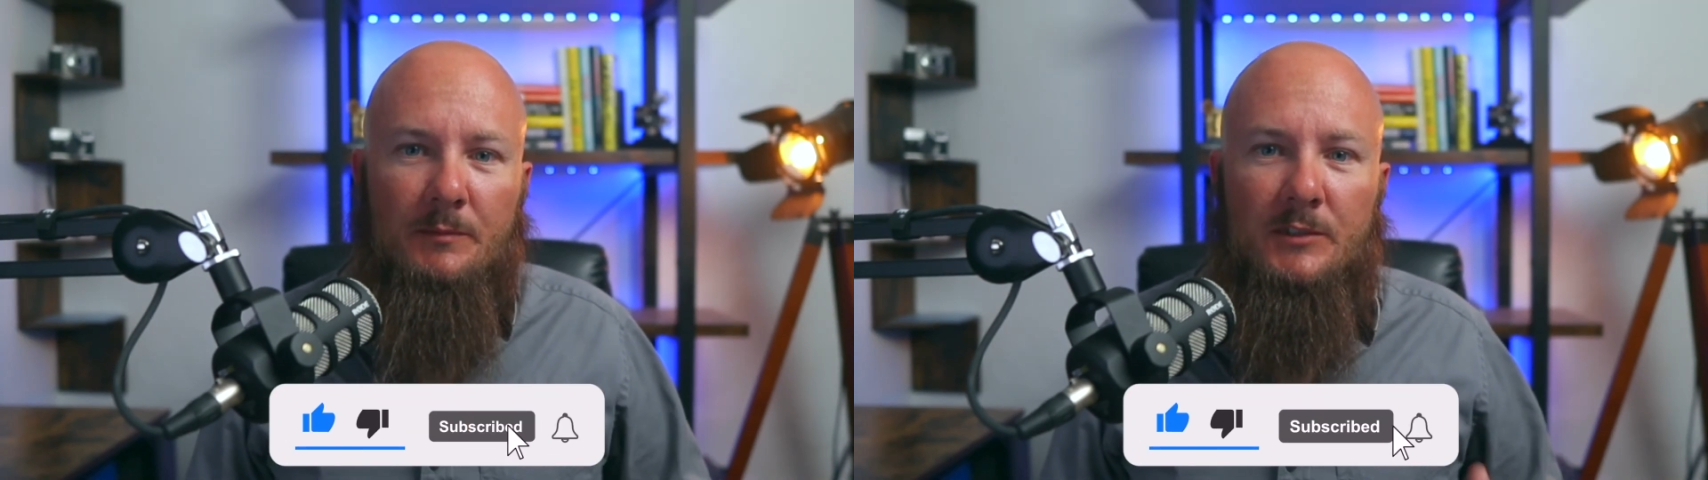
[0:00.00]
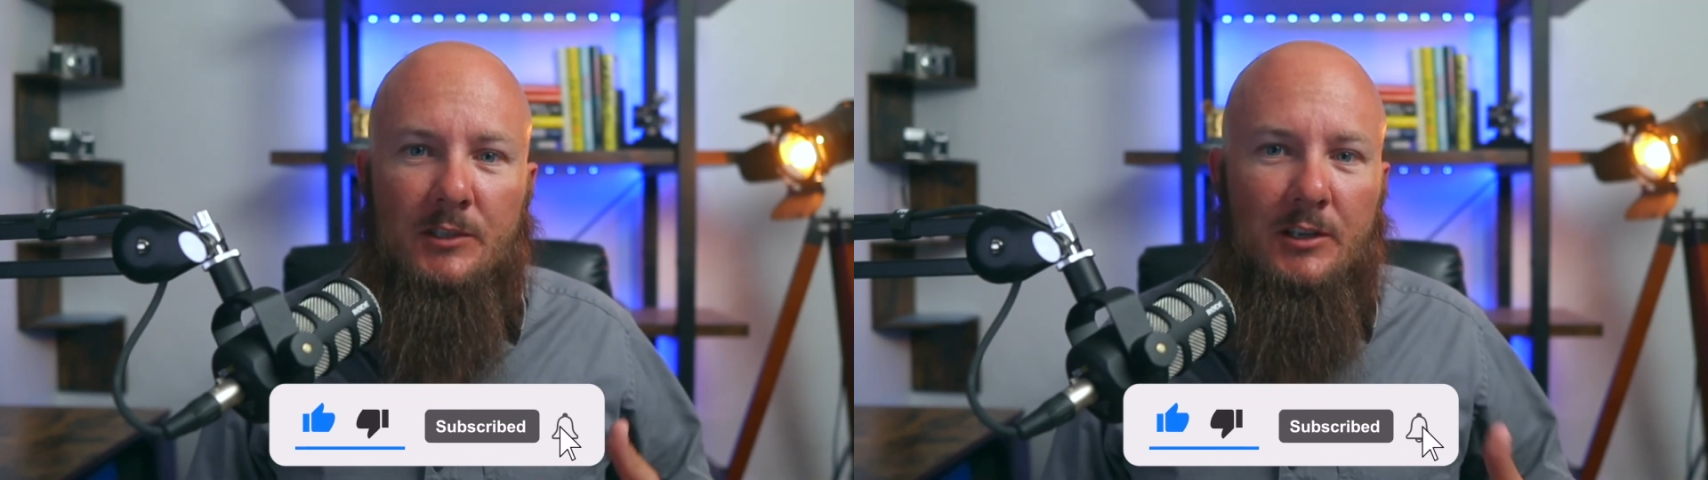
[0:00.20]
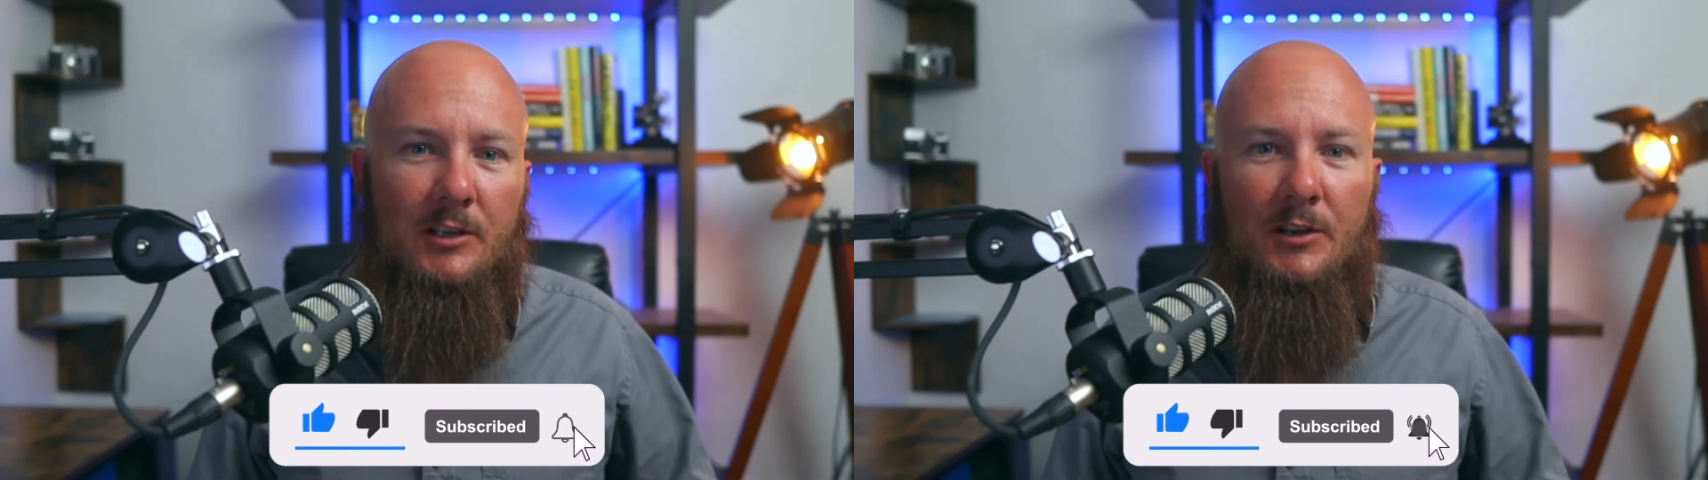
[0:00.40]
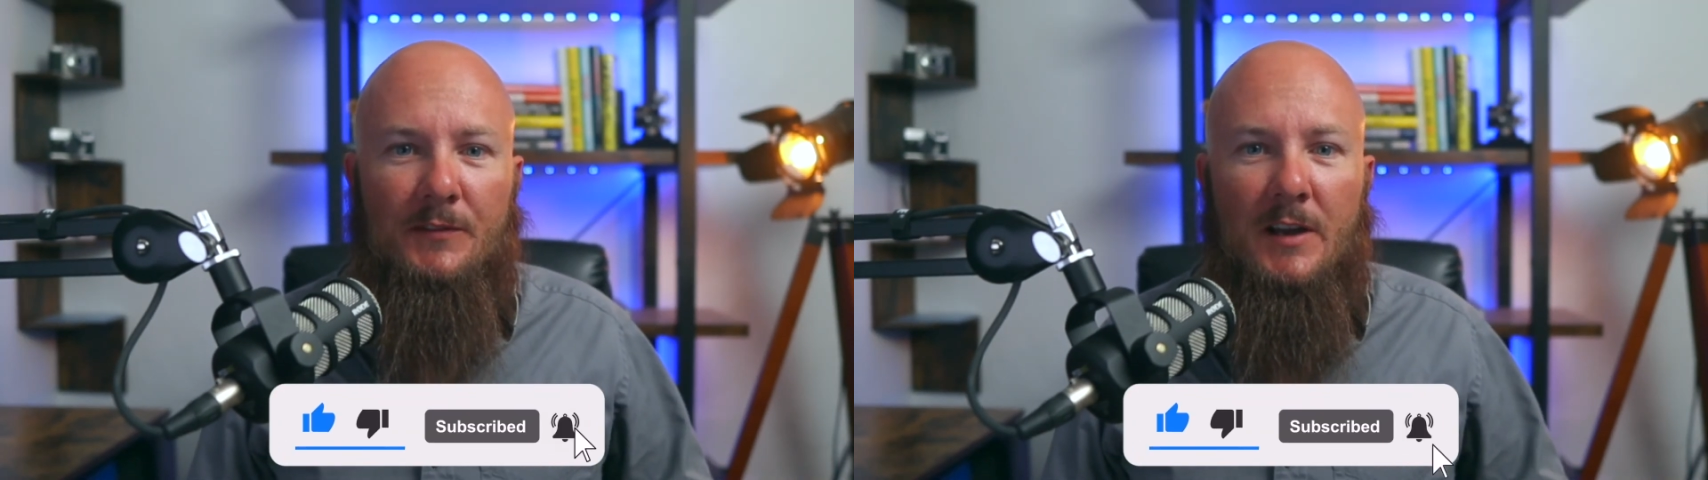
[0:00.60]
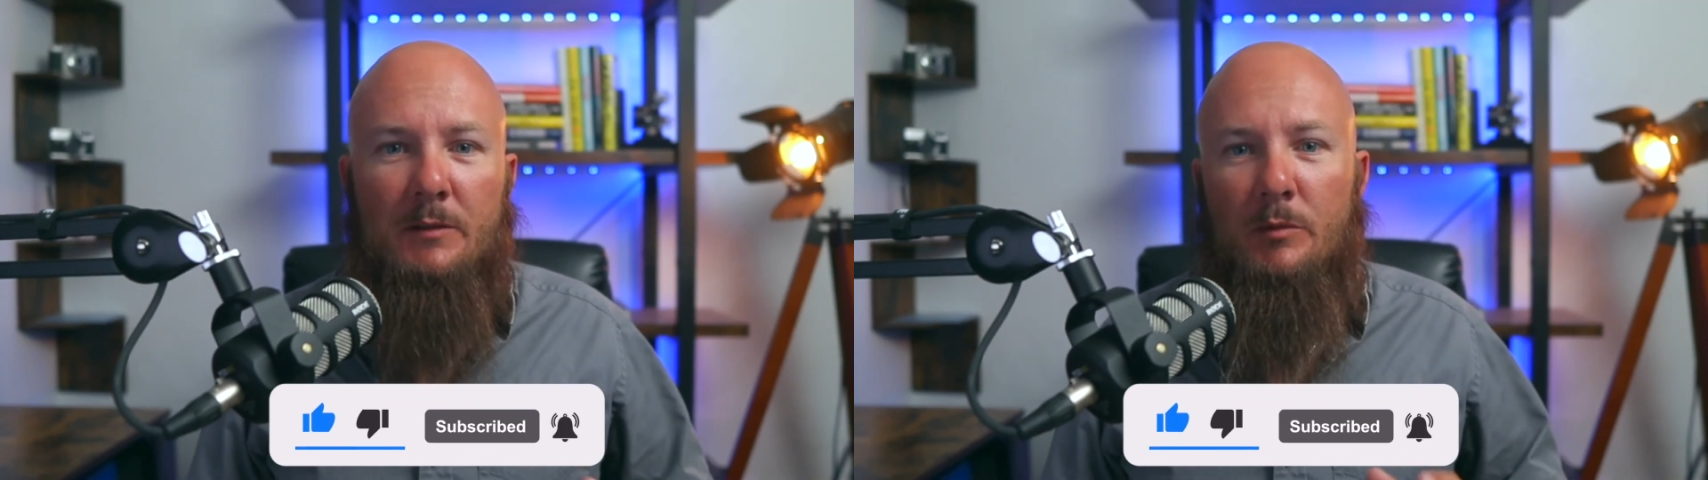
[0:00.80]
so you get
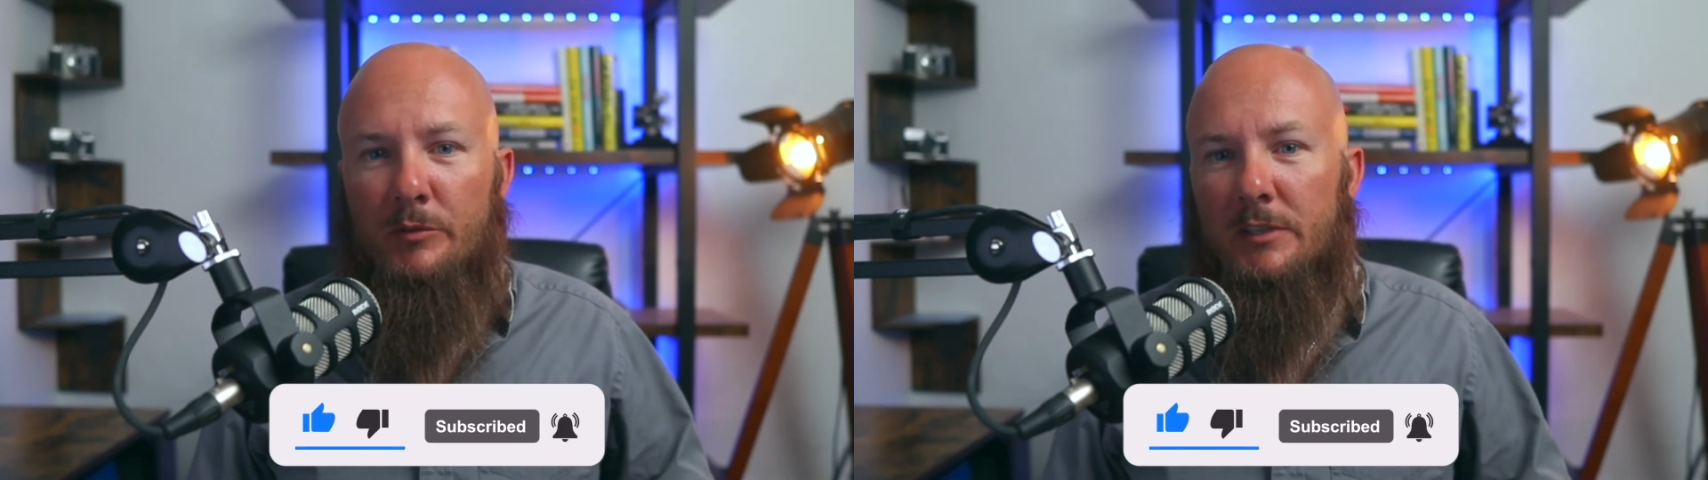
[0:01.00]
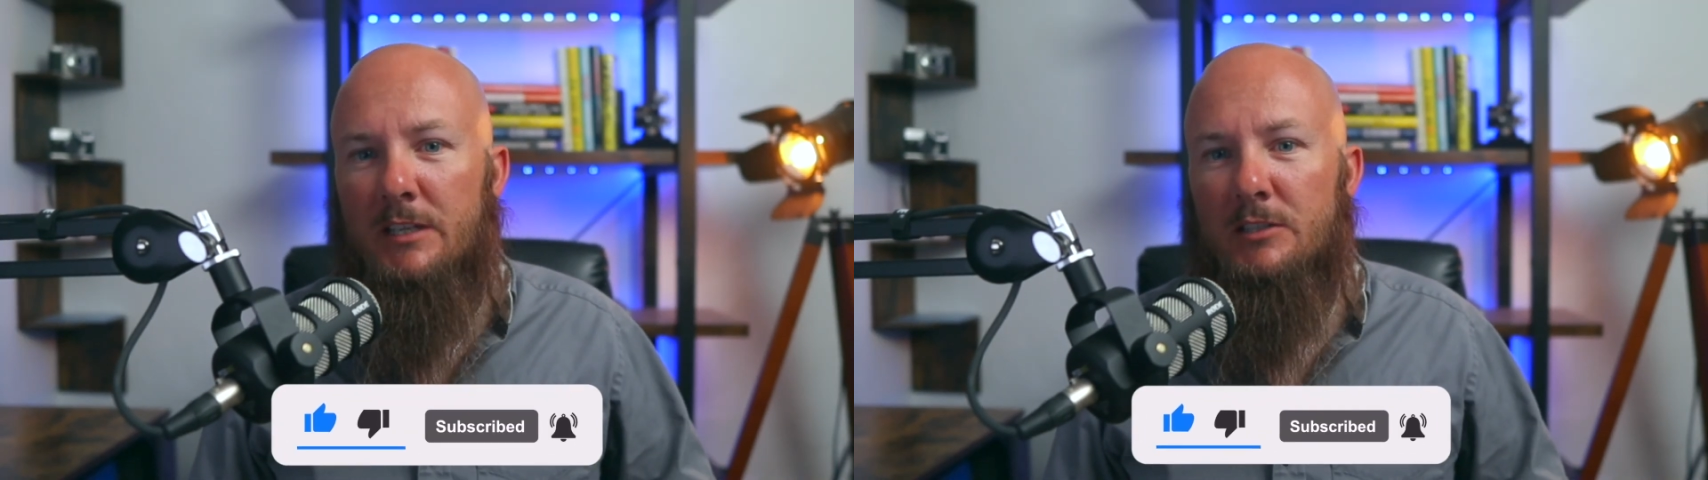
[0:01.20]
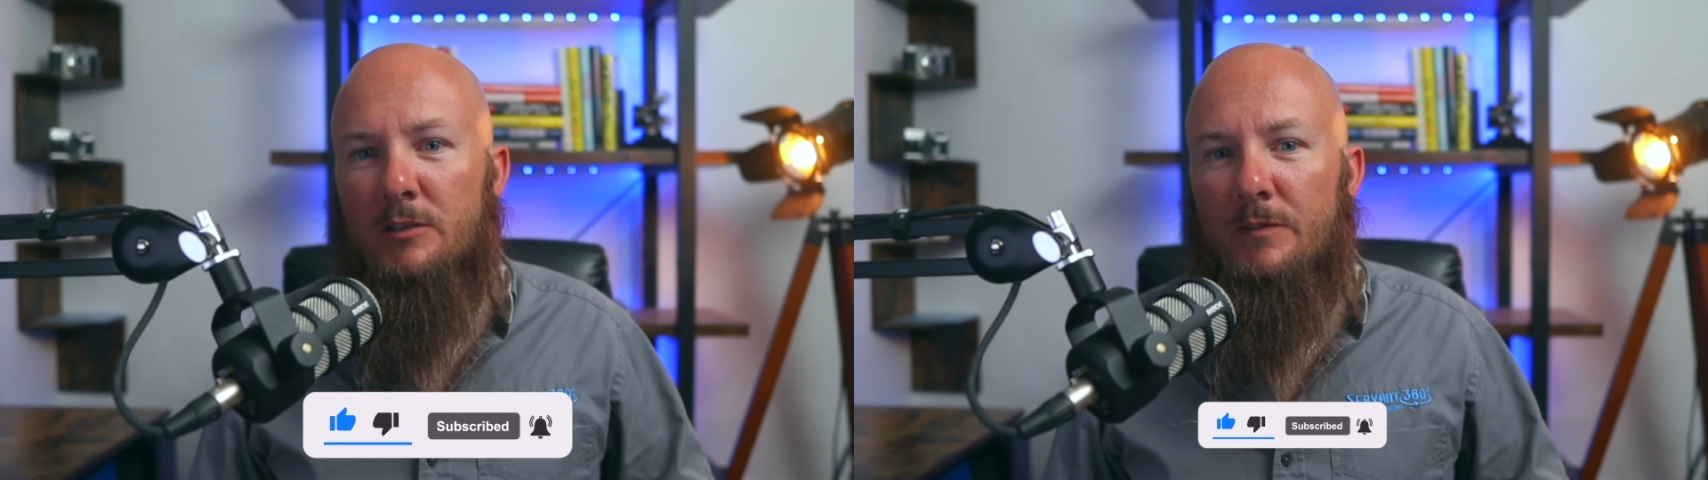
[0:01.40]
notified when we release new